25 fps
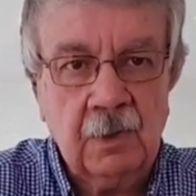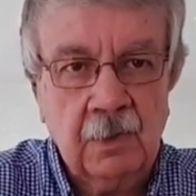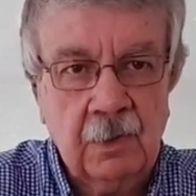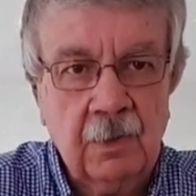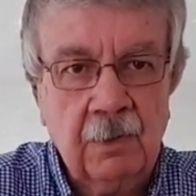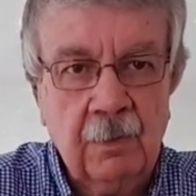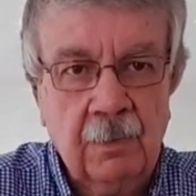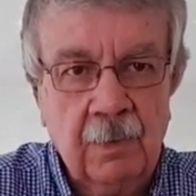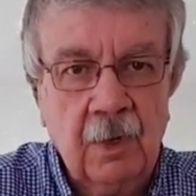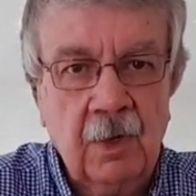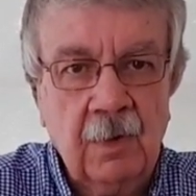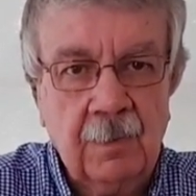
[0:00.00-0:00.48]

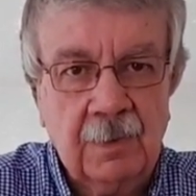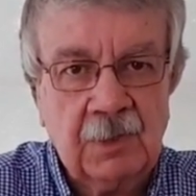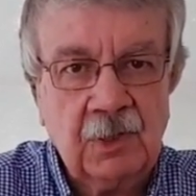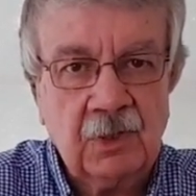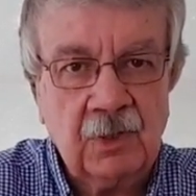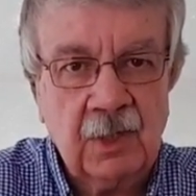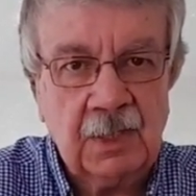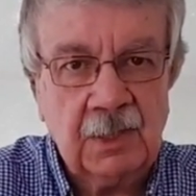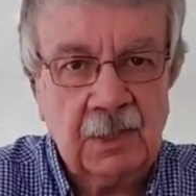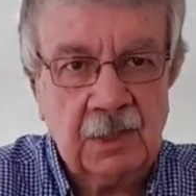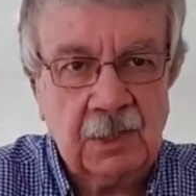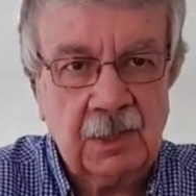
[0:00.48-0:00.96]
the
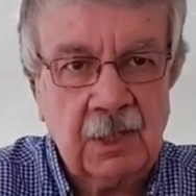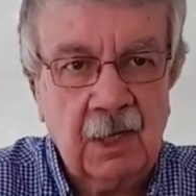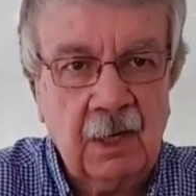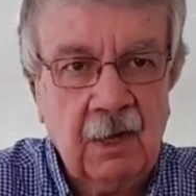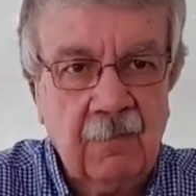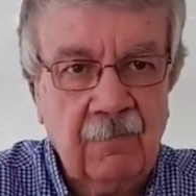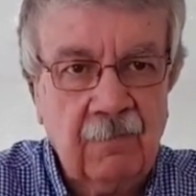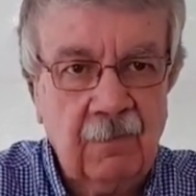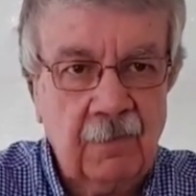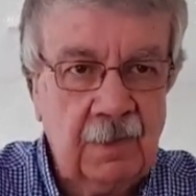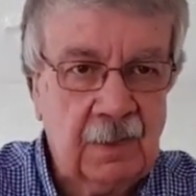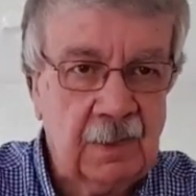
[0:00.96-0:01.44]
perpetrators
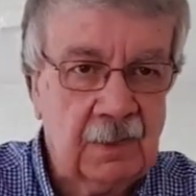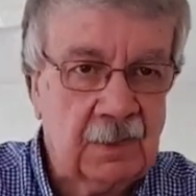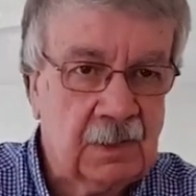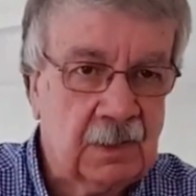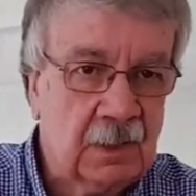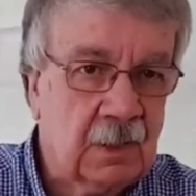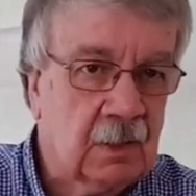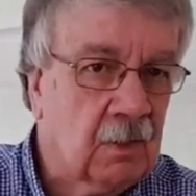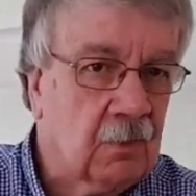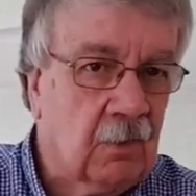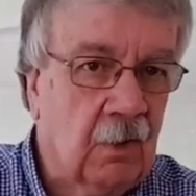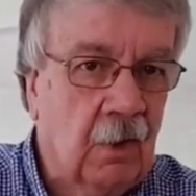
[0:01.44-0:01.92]
are for this
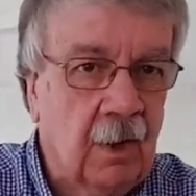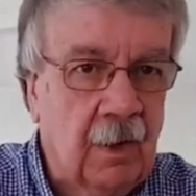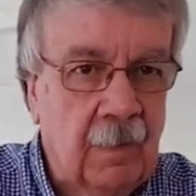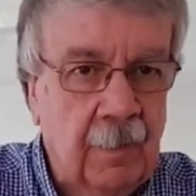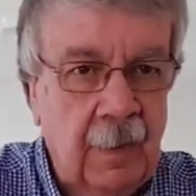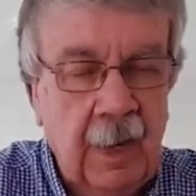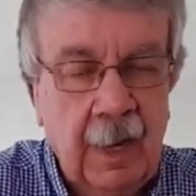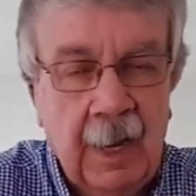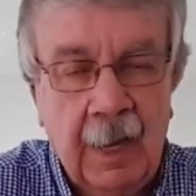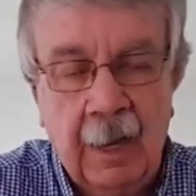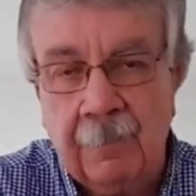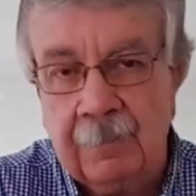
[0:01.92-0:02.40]
crime
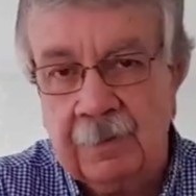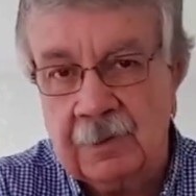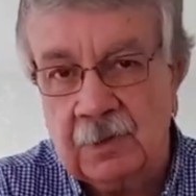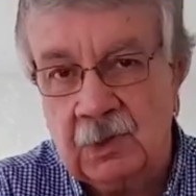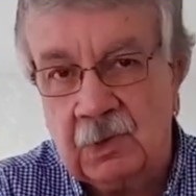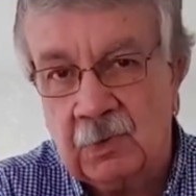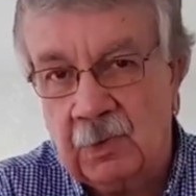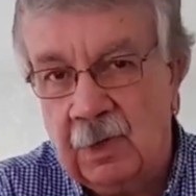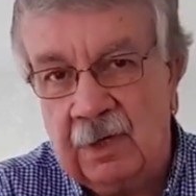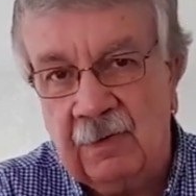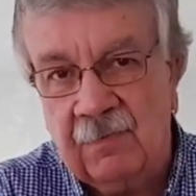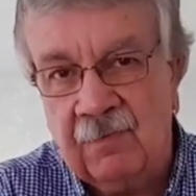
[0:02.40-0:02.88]
that happened
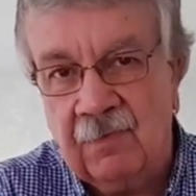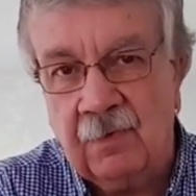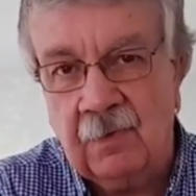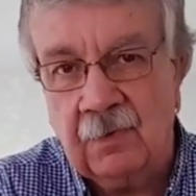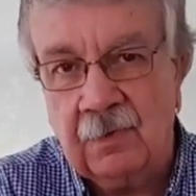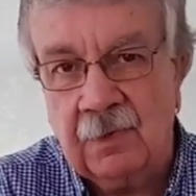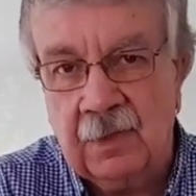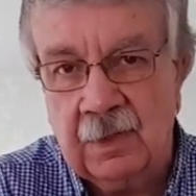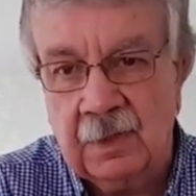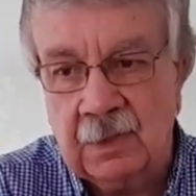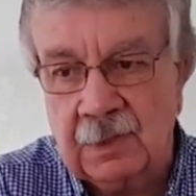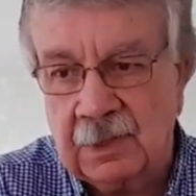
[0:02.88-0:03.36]

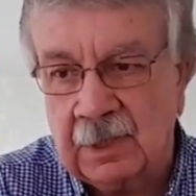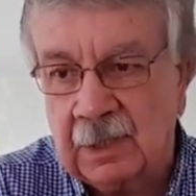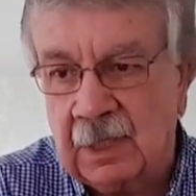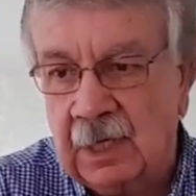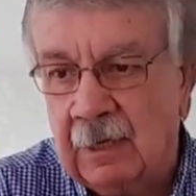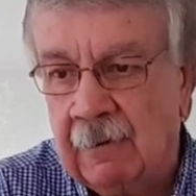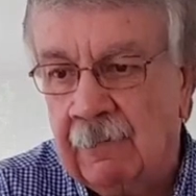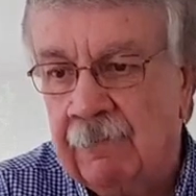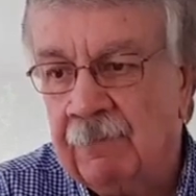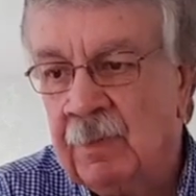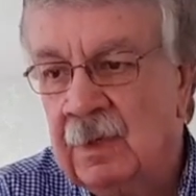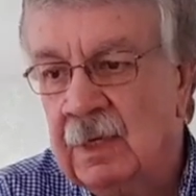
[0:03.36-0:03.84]
24 years
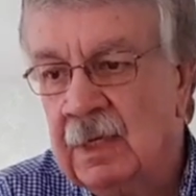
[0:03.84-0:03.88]
ago.